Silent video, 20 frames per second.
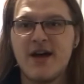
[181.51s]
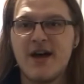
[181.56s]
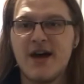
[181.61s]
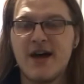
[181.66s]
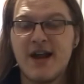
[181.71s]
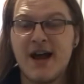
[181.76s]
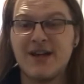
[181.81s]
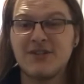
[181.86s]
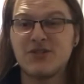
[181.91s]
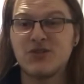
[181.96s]

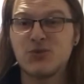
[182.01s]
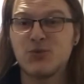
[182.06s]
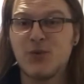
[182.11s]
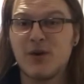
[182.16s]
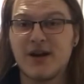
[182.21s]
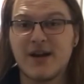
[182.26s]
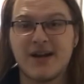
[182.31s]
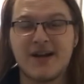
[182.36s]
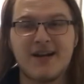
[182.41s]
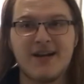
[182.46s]
and I swear
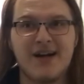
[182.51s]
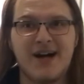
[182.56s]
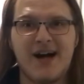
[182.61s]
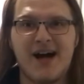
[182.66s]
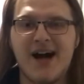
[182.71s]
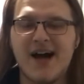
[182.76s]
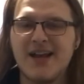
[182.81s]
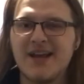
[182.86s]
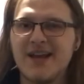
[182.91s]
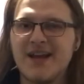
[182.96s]
to
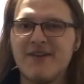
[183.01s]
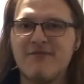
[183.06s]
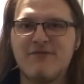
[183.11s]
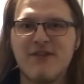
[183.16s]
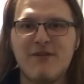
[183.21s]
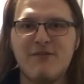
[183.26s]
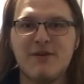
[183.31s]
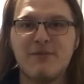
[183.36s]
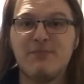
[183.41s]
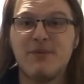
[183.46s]
God, if
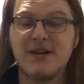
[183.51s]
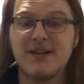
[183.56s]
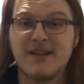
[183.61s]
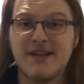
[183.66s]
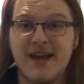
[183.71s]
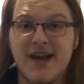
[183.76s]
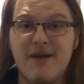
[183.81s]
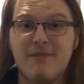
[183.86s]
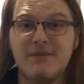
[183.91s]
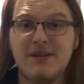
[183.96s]
they would have put
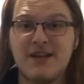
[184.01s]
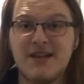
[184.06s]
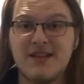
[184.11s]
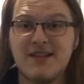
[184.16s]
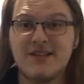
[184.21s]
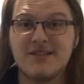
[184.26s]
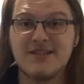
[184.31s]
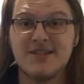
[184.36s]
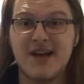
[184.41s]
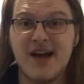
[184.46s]
Gambit in
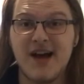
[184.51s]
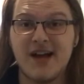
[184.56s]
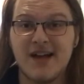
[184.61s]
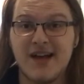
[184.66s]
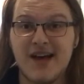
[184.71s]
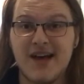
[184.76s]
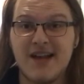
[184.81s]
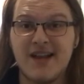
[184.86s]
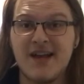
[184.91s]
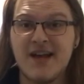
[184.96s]
this
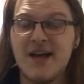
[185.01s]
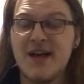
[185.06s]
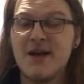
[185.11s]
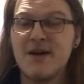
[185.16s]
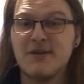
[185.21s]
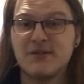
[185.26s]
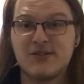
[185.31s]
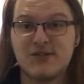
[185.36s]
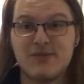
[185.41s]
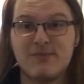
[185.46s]
again,
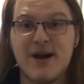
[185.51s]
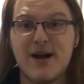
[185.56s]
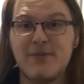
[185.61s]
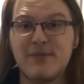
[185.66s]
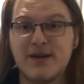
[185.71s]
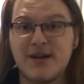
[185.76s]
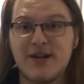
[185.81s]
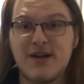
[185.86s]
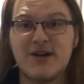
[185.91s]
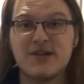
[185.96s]
somebody
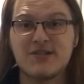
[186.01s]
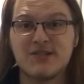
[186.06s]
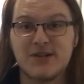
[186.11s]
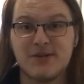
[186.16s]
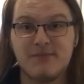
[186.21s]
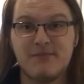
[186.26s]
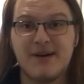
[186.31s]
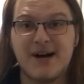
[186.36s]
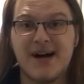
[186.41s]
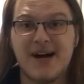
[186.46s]
would have lost
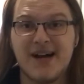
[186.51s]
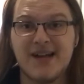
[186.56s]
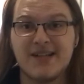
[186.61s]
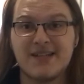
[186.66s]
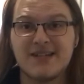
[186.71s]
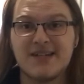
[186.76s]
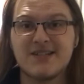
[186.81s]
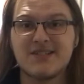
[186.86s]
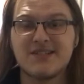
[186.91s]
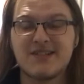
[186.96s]
their mind,
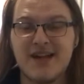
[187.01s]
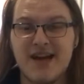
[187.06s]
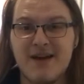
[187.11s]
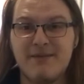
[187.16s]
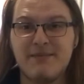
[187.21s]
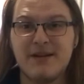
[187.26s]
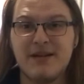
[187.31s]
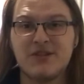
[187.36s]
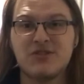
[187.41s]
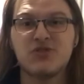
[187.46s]
because
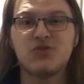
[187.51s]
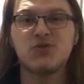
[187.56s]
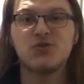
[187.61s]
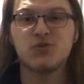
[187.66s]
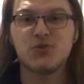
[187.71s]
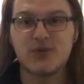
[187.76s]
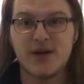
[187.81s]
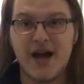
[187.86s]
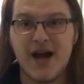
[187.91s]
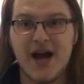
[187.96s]
Gambit is
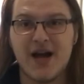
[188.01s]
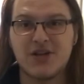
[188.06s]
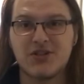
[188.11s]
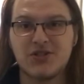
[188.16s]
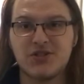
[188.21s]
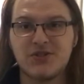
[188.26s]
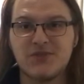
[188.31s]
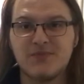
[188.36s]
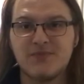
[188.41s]
trash.